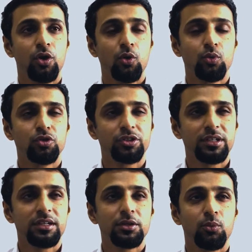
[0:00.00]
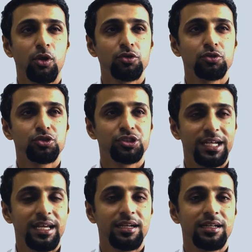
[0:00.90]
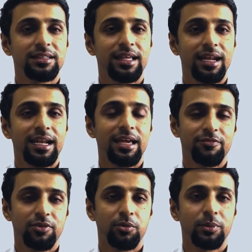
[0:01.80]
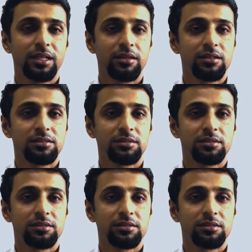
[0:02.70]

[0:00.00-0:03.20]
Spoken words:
would really want to share their life with others,